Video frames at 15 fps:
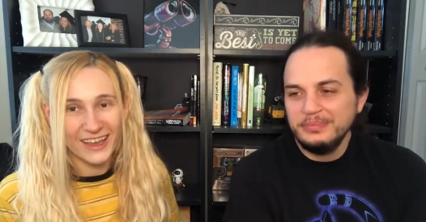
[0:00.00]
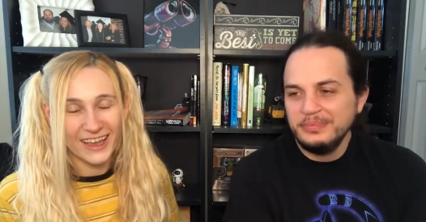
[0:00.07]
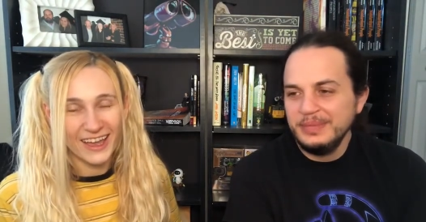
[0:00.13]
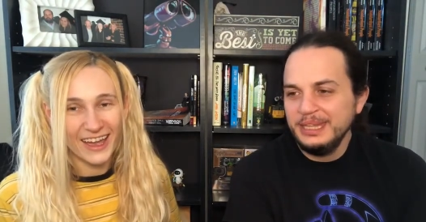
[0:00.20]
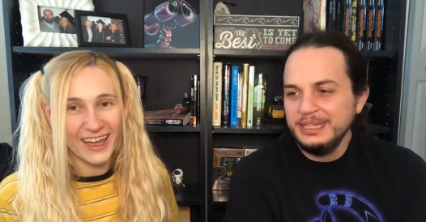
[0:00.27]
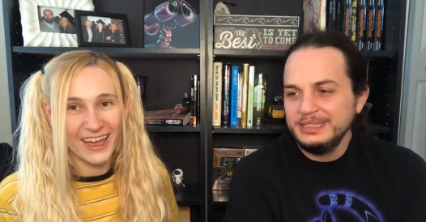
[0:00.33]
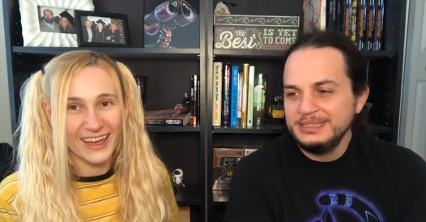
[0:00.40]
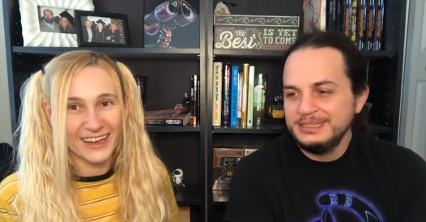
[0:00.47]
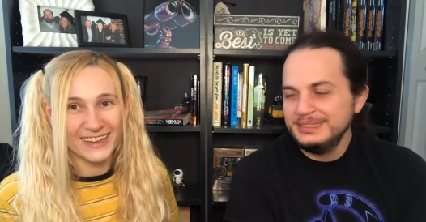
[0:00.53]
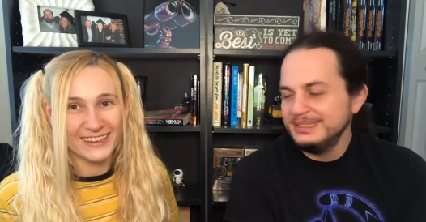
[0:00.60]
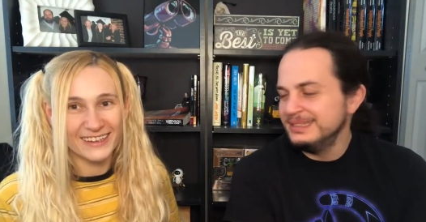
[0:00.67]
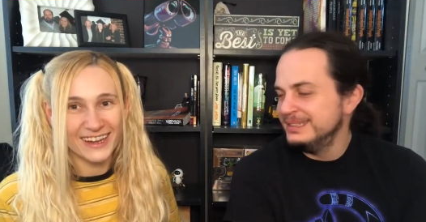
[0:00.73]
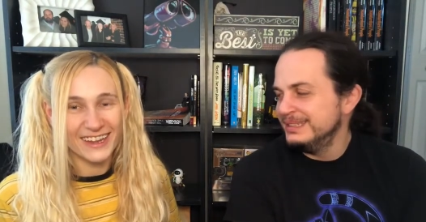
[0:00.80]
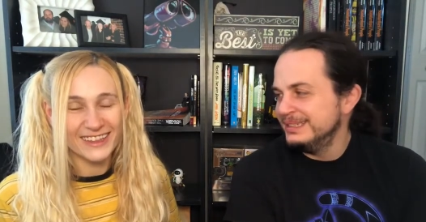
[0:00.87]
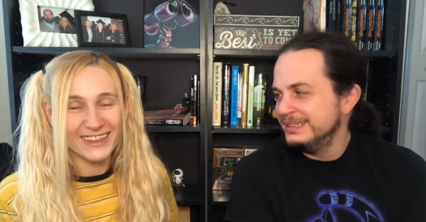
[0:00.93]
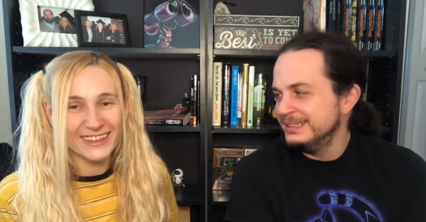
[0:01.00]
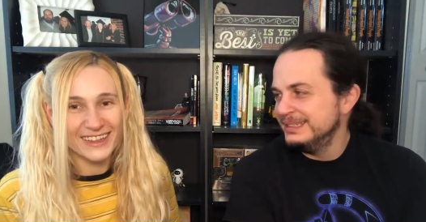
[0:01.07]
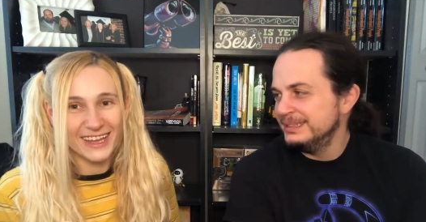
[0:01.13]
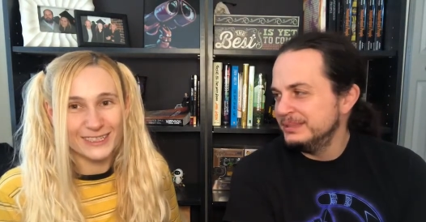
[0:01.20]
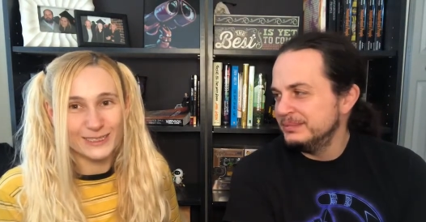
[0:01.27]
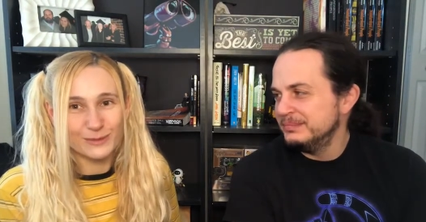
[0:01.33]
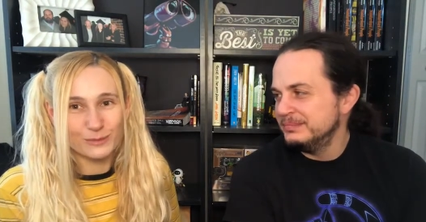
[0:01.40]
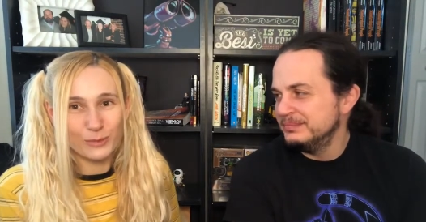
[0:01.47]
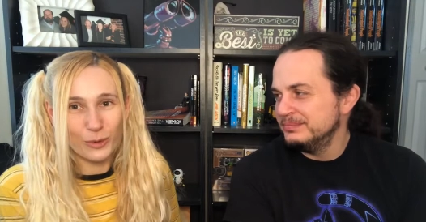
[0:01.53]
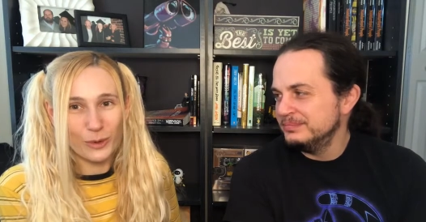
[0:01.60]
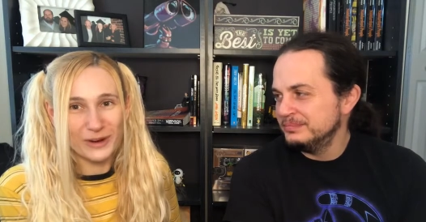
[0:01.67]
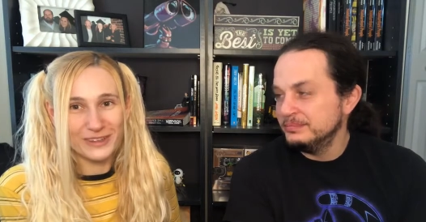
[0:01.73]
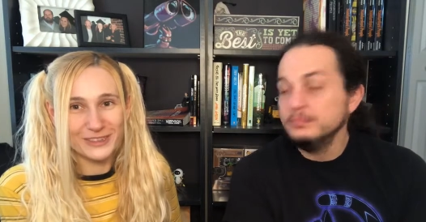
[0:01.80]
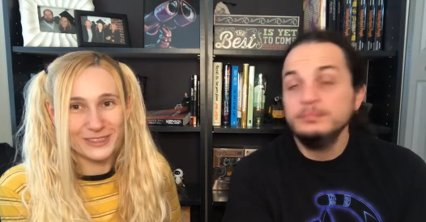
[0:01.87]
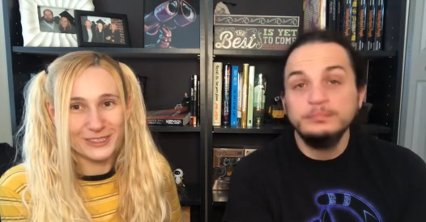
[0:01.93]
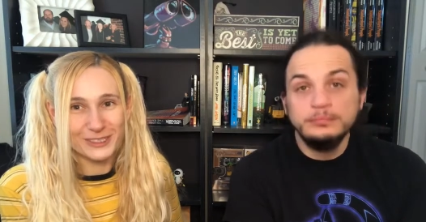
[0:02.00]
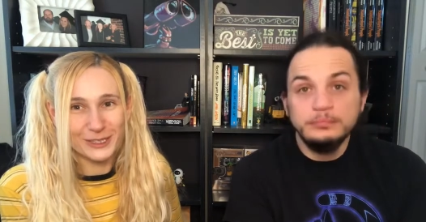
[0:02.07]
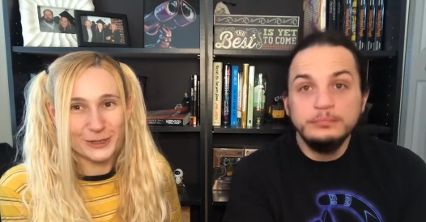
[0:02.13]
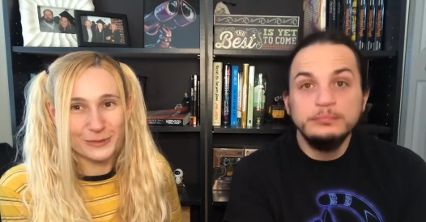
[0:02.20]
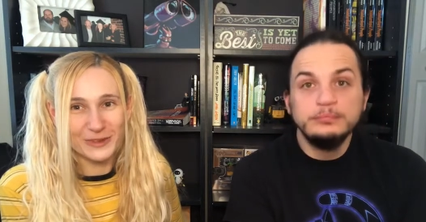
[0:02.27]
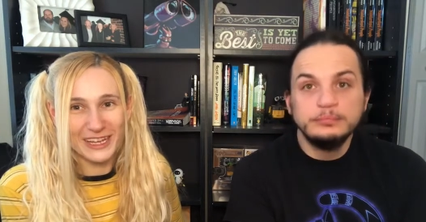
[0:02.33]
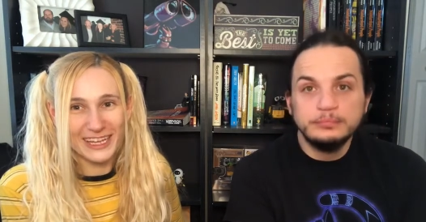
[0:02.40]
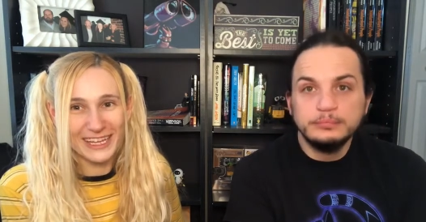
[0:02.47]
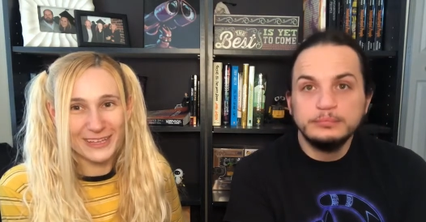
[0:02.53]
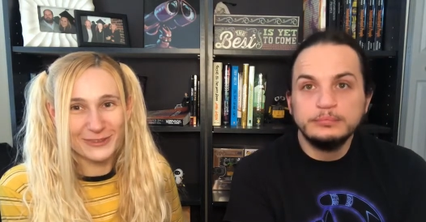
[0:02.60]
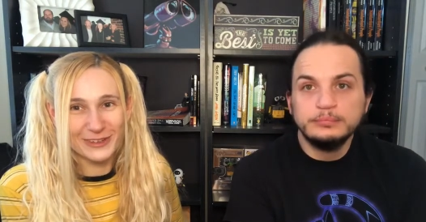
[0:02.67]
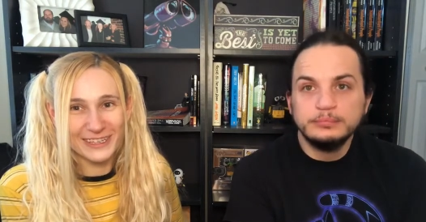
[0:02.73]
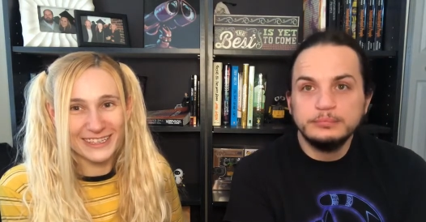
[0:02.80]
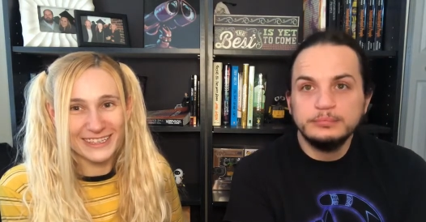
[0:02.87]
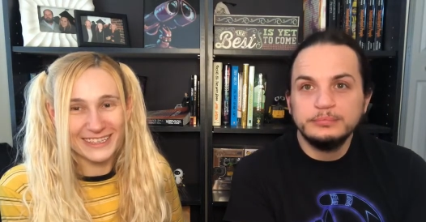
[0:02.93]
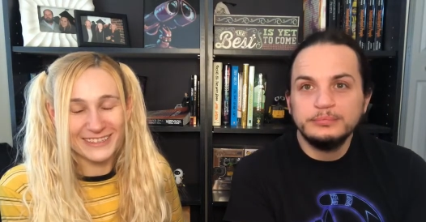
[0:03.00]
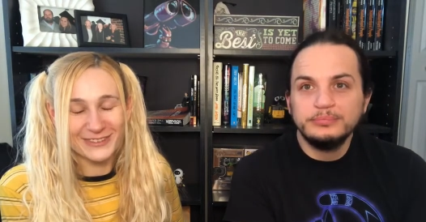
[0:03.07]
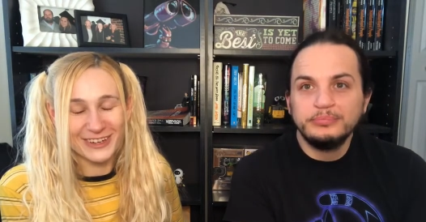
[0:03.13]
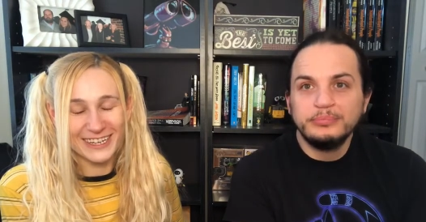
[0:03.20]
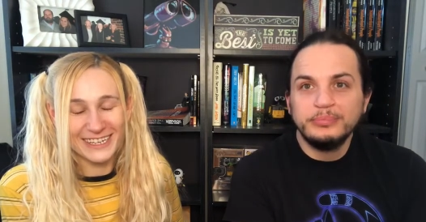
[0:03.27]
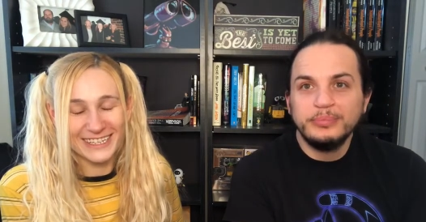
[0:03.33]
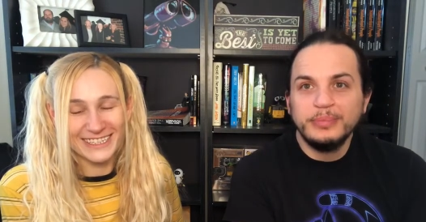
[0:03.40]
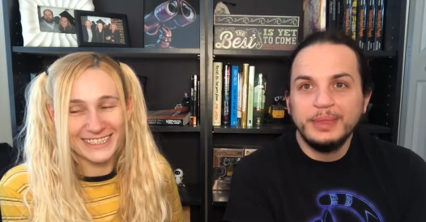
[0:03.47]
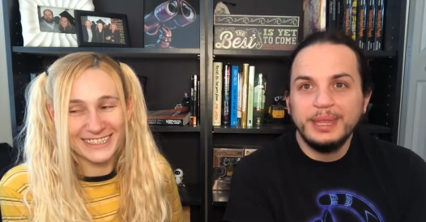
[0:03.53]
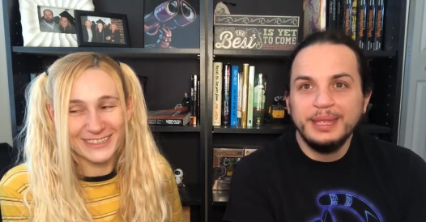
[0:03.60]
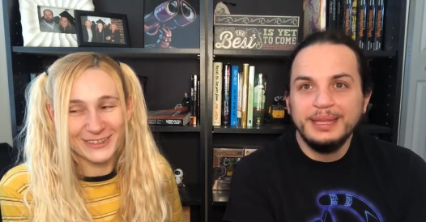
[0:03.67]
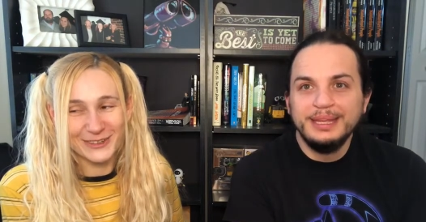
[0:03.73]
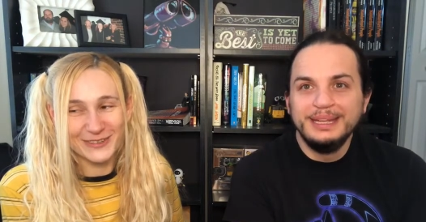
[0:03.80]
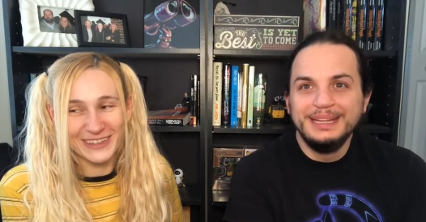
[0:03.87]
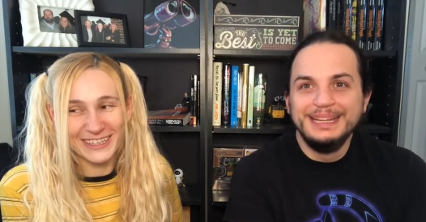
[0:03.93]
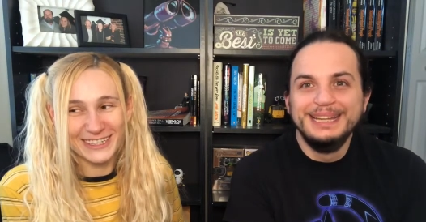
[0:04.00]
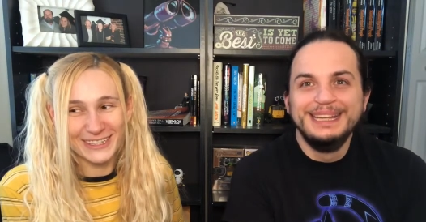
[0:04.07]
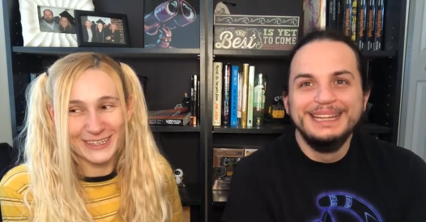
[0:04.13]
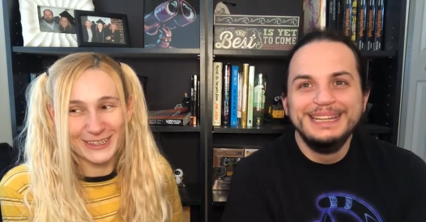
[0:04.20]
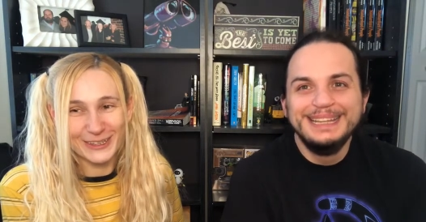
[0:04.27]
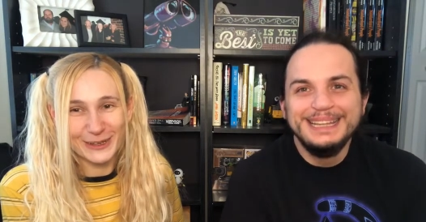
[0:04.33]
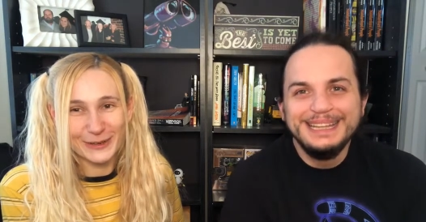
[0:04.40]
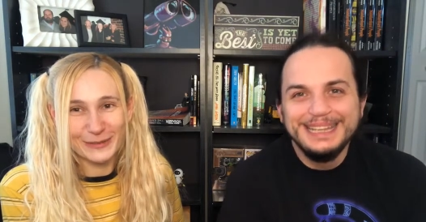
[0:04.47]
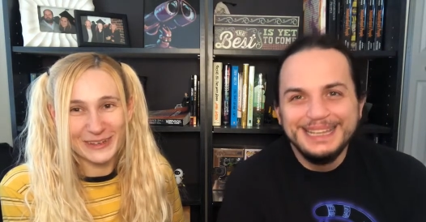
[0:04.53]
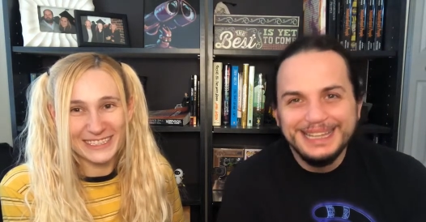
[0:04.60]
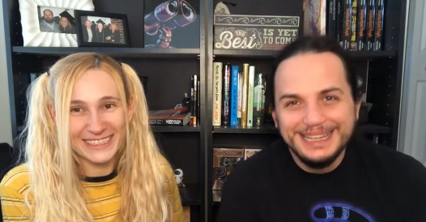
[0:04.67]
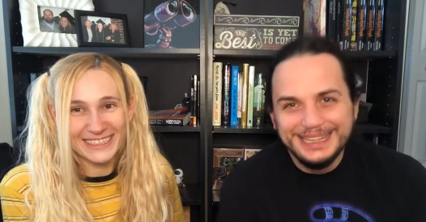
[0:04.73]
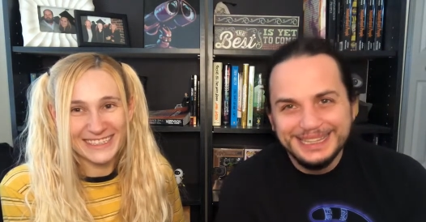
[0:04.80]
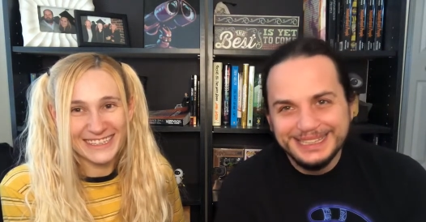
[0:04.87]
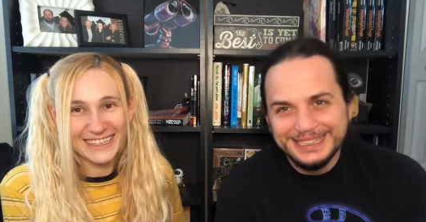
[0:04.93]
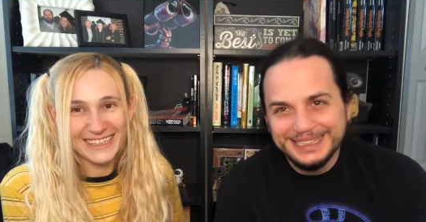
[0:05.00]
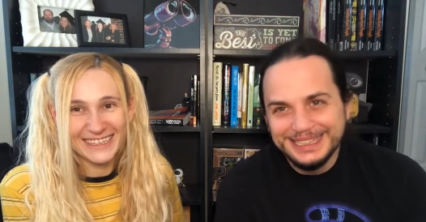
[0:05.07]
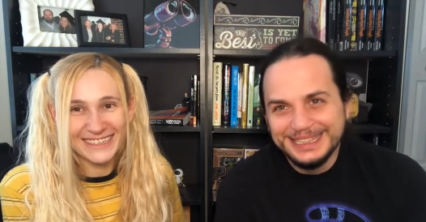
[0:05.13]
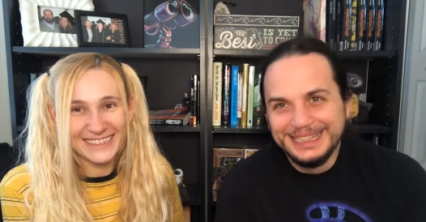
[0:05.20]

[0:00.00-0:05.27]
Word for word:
Speaker 1: It's... And I think that's important mm-hmm. too, but he really wanted to throw me under the bus there.